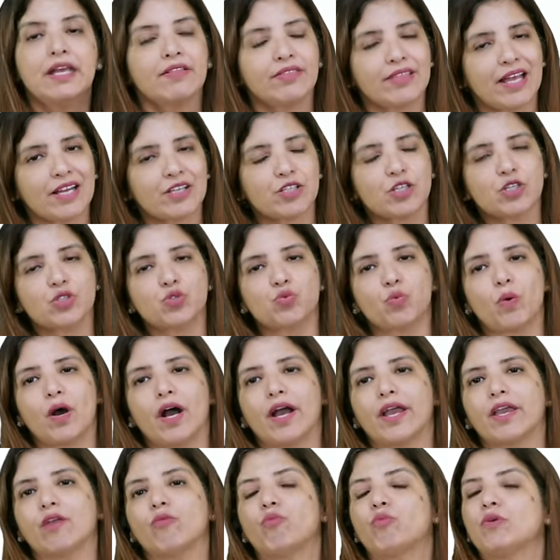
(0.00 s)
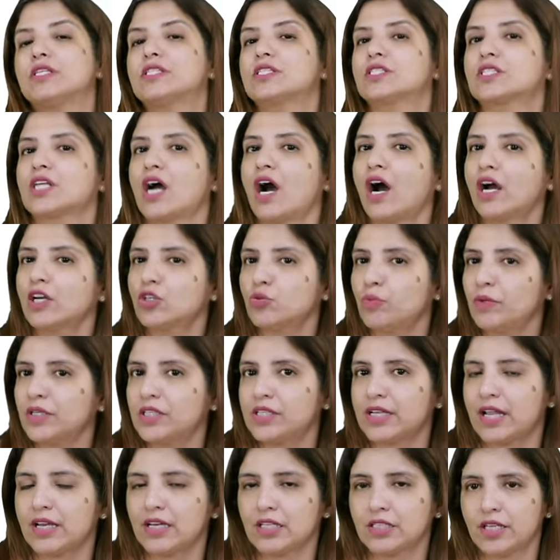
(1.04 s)
That is why we start with
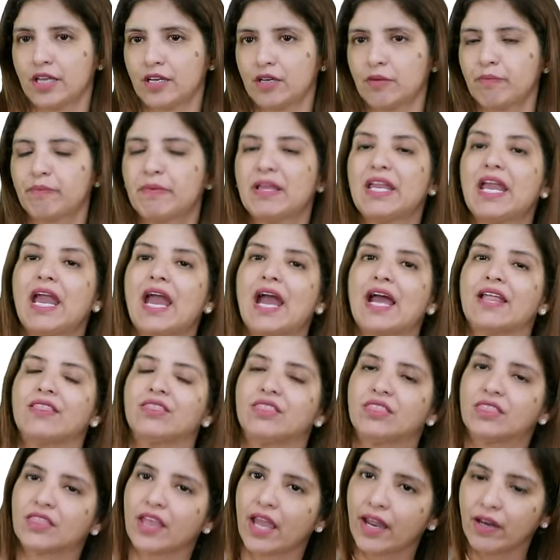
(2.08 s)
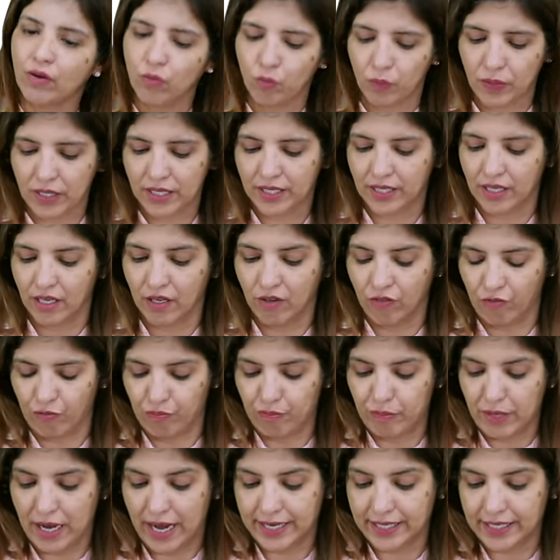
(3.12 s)
teletherapy and then we give
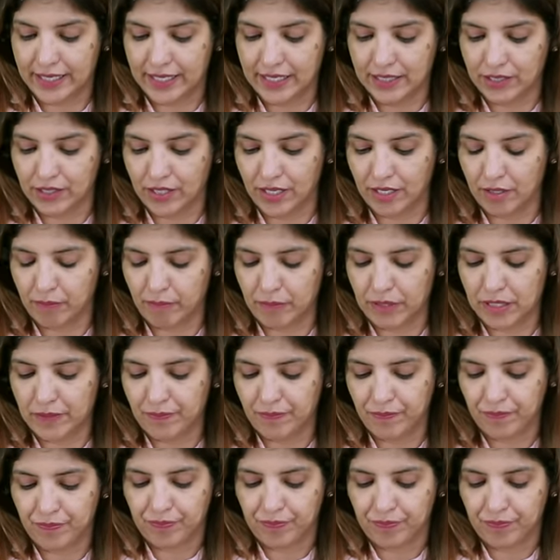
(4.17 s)
brachytherapy.